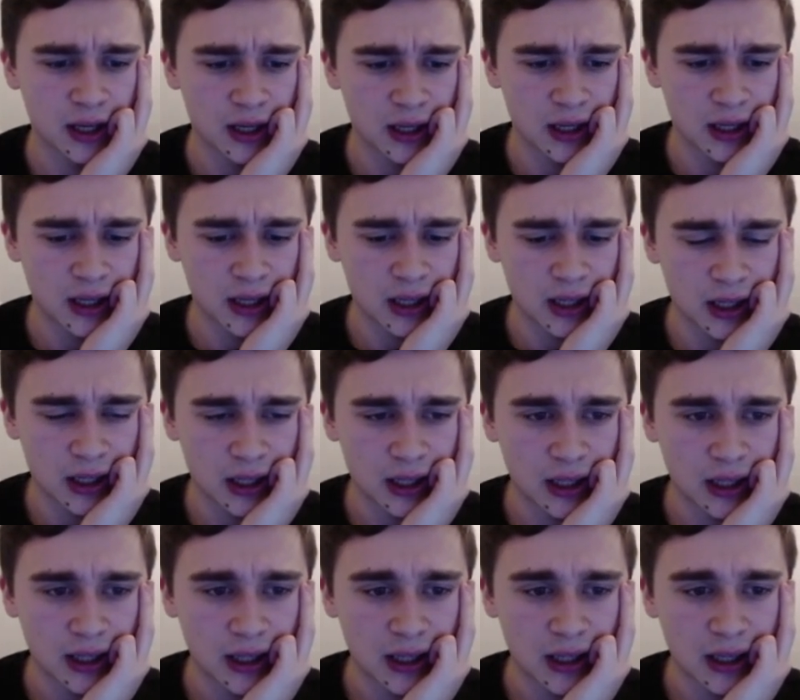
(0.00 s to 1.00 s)

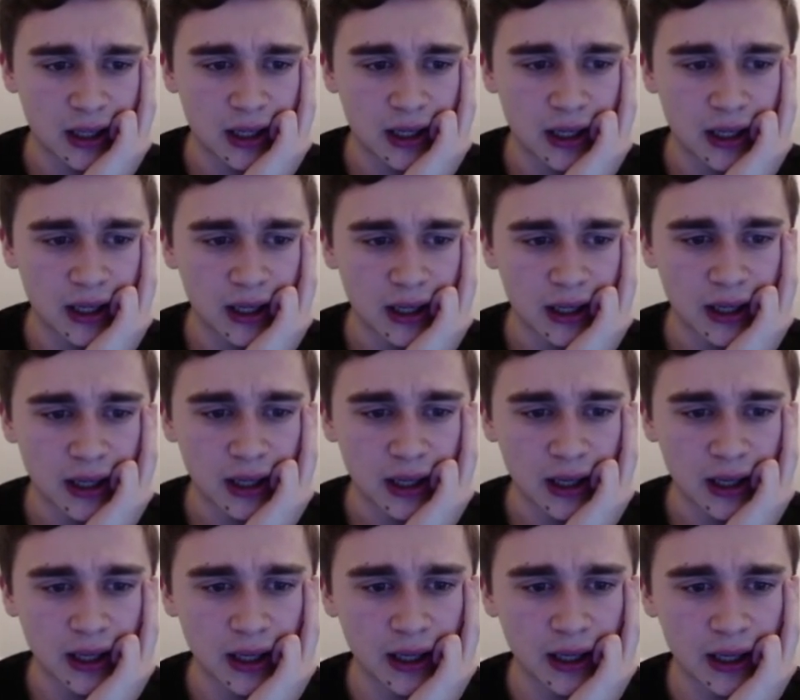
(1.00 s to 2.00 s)
(silence)